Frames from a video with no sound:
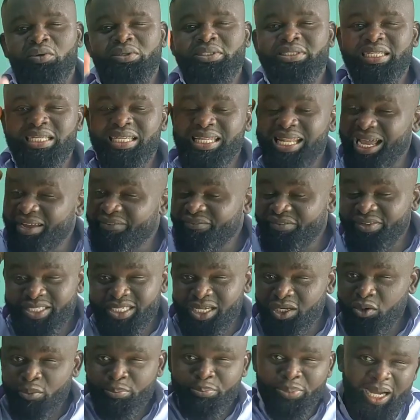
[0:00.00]
could deal life with
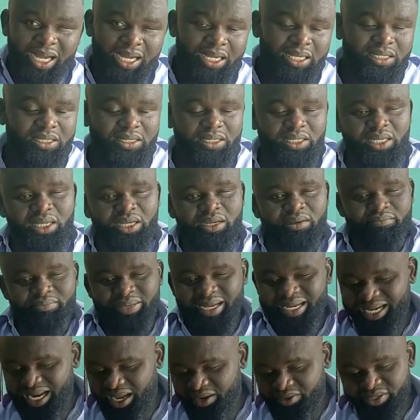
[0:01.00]
your part,
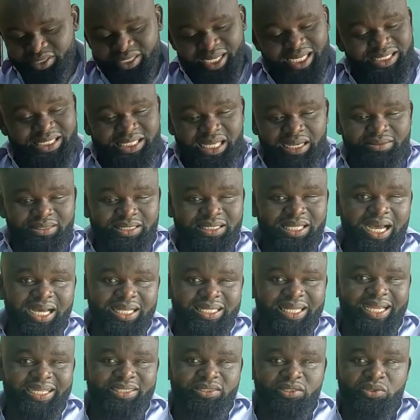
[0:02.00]
but now you just type
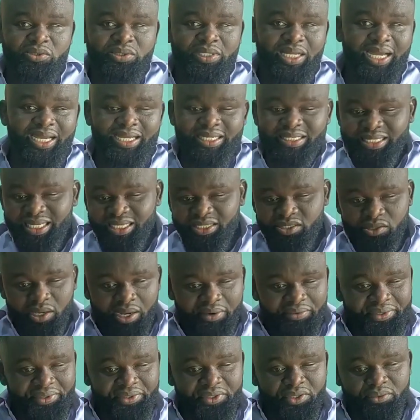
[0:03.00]
*929, then you
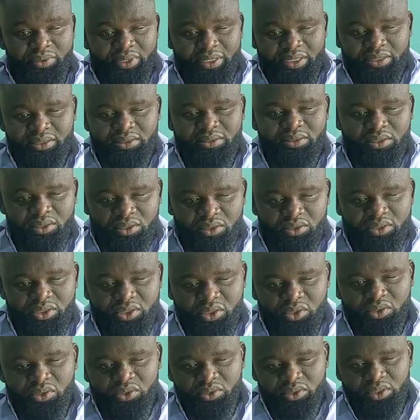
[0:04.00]
are renewing. Oh,
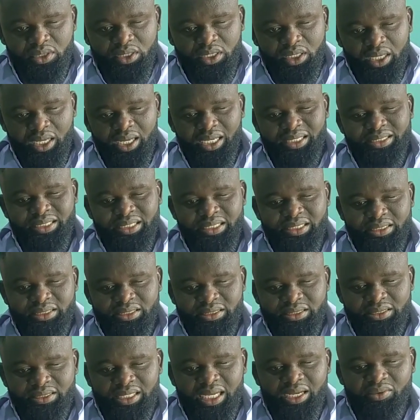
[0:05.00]
so I
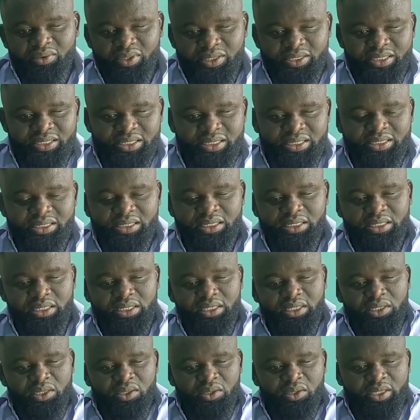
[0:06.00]
think that question is
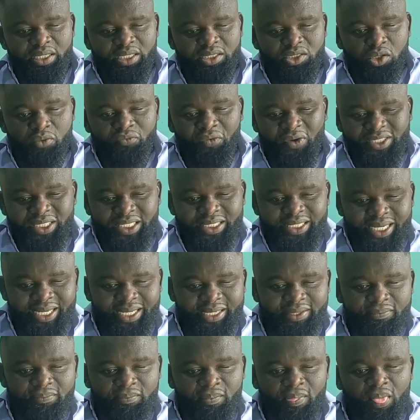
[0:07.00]
okay. So
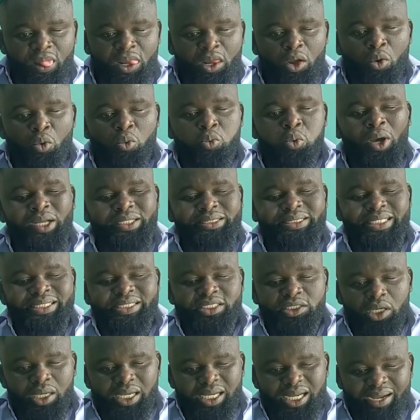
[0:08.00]
43, what
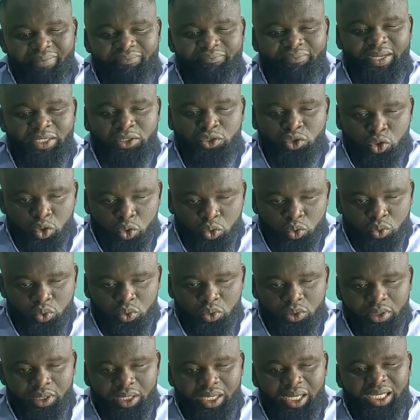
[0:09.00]
did your government
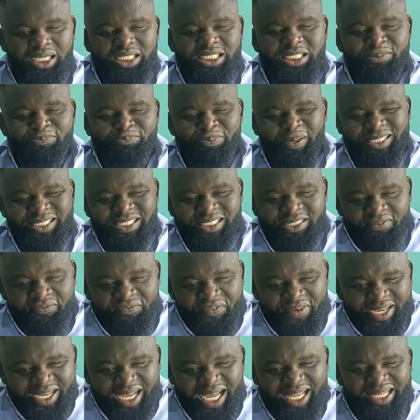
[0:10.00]
do
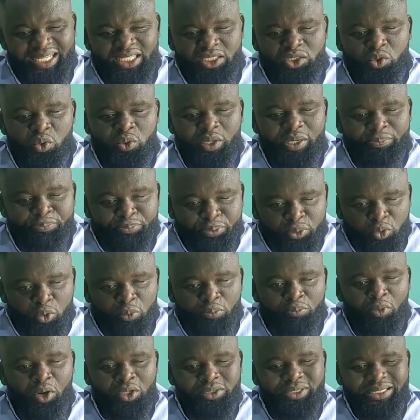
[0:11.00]
specifically to
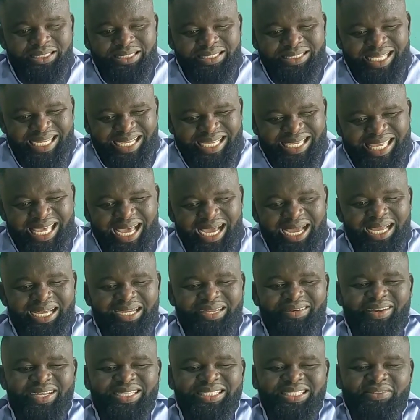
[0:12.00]
promote the
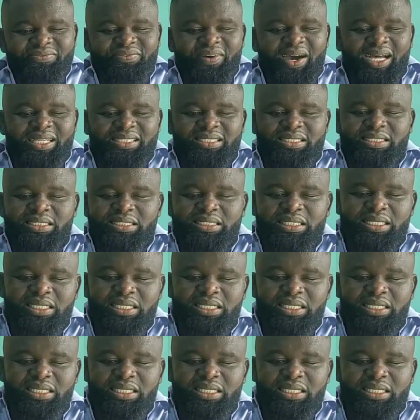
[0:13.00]
creative arts